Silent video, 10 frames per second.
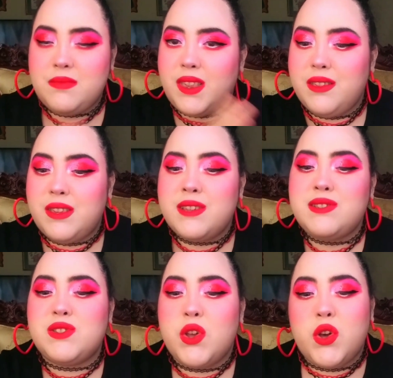
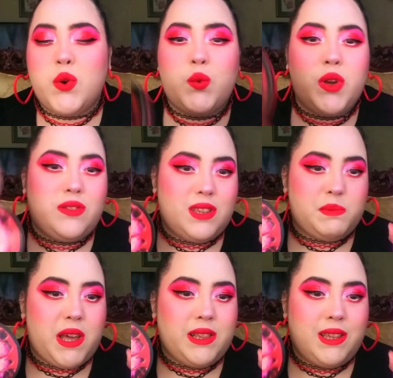This with this
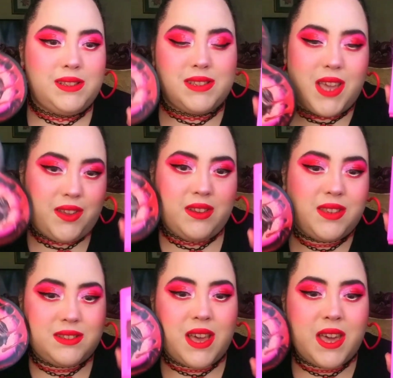palette, I couldn't
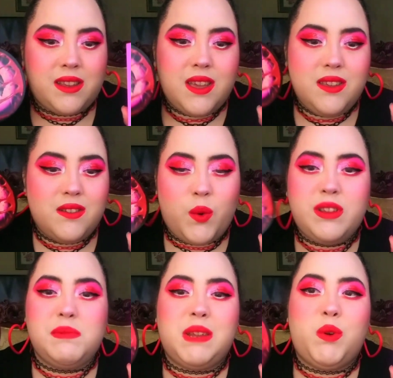decide. You know, one
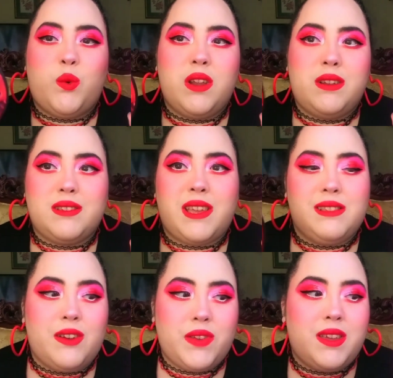is my number 1 because I
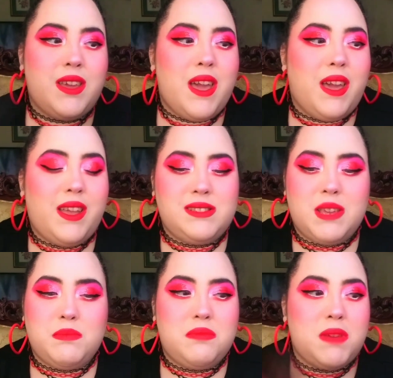love it, and it's like
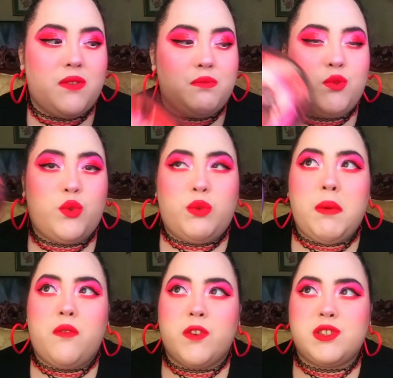one of
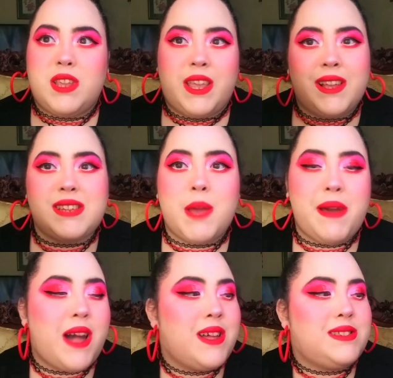my first anti
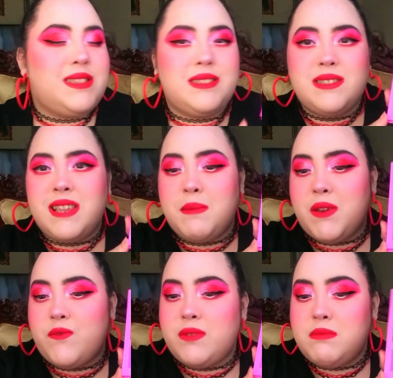palettes, and this is like my
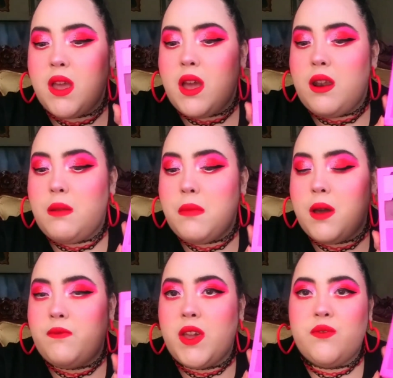
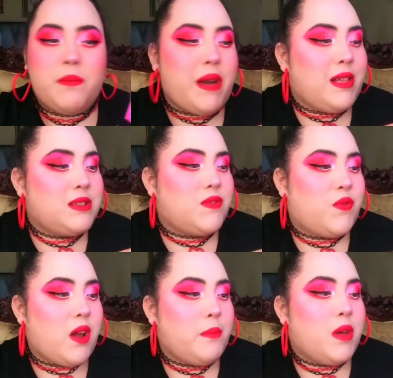favorite palettes
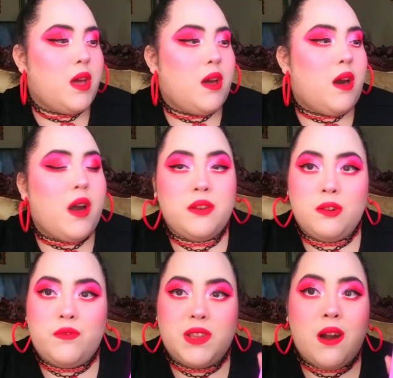from
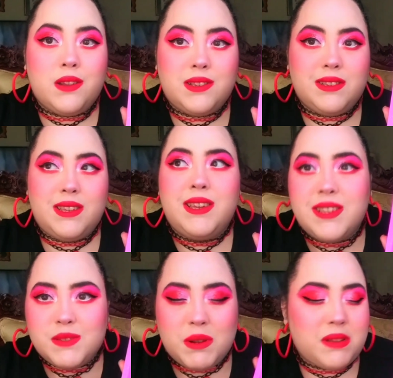Unearthly. Honestly,
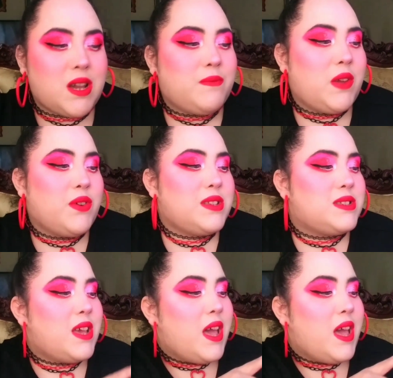it's one of my top favorites.